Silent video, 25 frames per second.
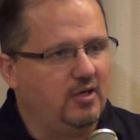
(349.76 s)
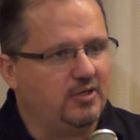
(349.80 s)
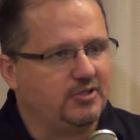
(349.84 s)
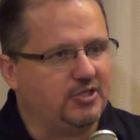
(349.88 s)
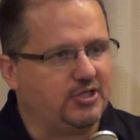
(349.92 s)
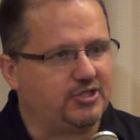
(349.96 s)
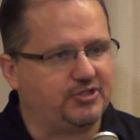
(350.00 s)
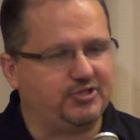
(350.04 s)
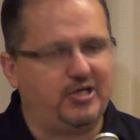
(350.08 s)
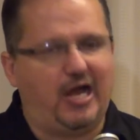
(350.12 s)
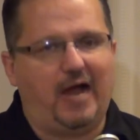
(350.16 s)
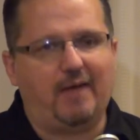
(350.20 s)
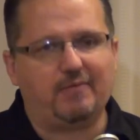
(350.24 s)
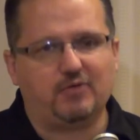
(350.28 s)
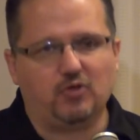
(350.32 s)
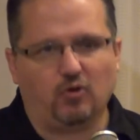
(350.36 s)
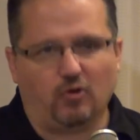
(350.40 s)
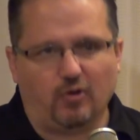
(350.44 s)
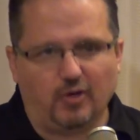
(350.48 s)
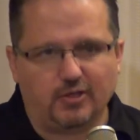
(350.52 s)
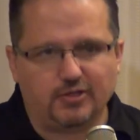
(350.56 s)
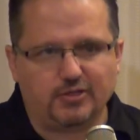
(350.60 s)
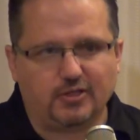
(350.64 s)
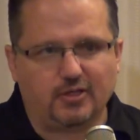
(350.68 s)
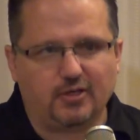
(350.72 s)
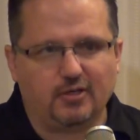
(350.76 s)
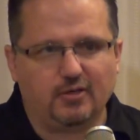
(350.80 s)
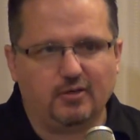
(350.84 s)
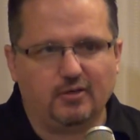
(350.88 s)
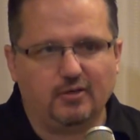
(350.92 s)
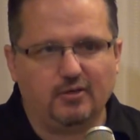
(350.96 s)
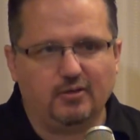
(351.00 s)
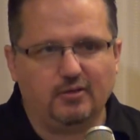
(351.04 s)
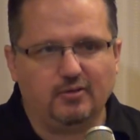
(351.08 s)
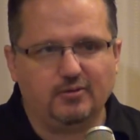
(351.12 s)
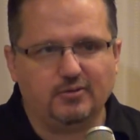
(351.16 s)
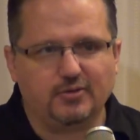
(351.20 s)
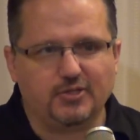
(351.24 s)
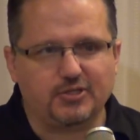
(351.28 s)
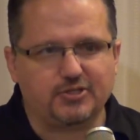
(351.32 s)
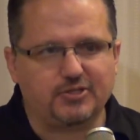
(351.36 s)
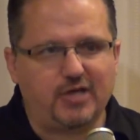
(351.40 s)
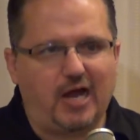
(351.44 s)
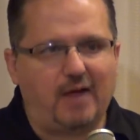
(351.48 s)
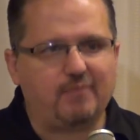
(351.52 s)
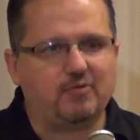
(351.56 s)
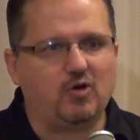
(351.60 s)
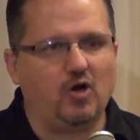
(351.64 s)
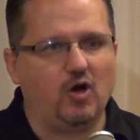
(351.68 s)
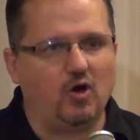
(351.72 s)
To stop torture, to
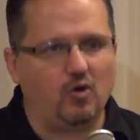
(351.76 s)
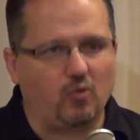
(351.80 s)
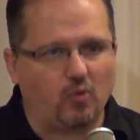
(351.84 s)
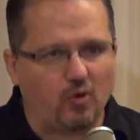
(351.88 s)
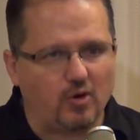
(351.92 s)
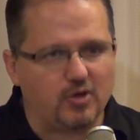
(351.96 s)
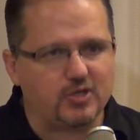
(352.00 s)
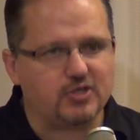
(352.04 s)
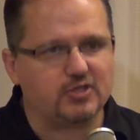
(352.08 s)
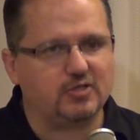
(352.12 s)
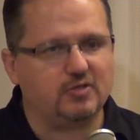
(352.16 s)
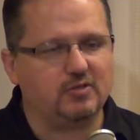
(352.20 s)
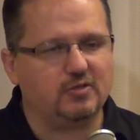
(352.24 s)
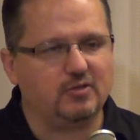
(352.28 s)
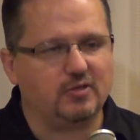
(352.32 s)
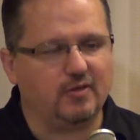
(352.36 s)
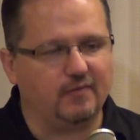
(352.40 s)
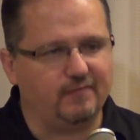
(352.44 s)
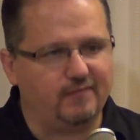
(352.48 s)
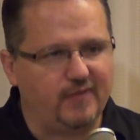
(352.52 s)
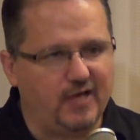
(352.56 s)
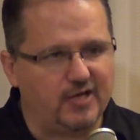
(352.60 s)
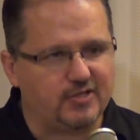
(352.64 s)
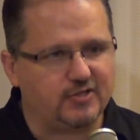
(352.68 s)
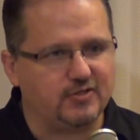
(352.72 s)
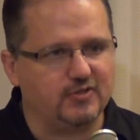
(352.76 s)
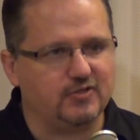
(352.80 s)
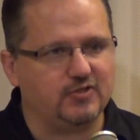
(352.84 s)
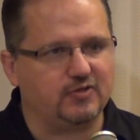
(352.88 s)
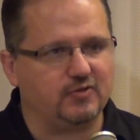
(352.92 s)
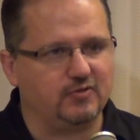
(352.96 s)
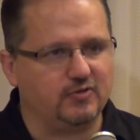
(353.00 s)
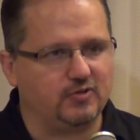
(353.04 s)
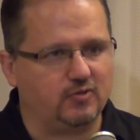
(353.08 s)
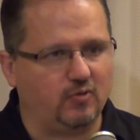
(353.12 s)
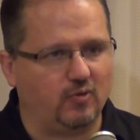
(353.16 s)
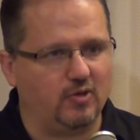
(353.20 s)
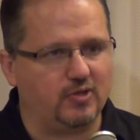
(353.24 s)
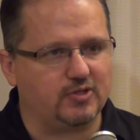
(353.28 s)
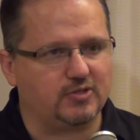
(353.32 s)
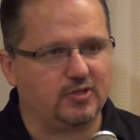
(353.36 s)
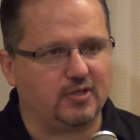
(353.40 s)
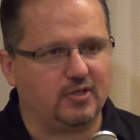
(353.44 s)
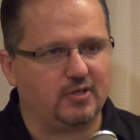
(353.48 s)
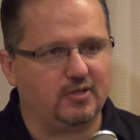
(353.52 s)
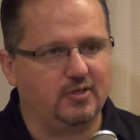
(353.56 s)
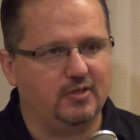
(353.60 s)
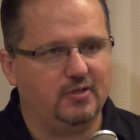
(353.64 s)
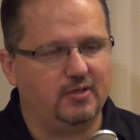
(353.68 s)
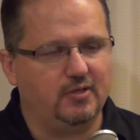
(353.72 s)
stop coerced confessions through torture.
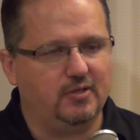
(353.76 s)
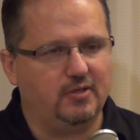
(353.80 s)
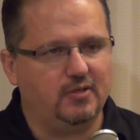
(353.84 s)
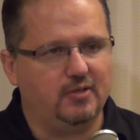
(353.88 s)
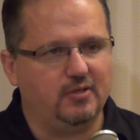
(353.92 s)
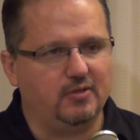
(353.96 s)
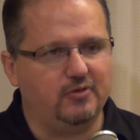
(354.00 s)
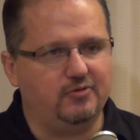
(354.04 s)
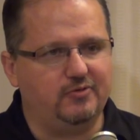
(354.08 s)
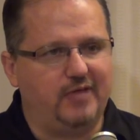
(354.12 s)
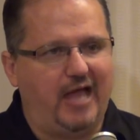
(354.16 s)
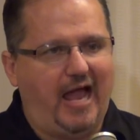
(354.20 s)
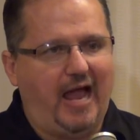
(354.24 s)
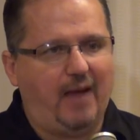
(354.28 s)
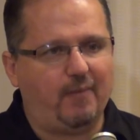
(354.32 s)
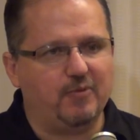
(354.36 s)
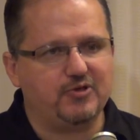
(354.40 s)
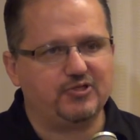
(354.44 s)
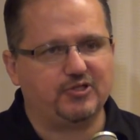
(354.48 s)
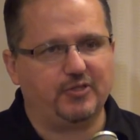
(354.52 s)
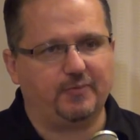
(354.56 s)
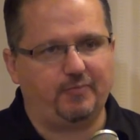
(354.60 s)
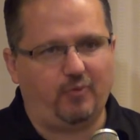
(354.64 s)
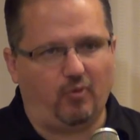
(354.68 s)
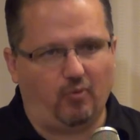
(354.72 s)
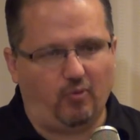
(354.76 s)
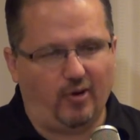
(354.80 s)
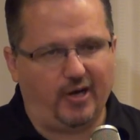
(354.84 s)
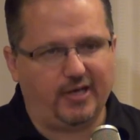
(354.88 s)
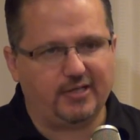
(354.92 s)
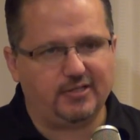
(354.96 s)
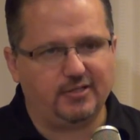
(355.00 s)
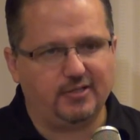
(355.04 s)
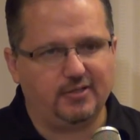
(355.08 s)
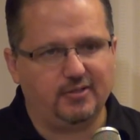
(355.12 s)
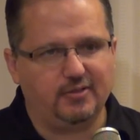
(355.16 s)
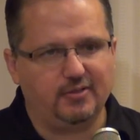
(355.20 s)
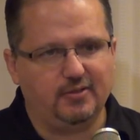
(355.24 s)
That was the point.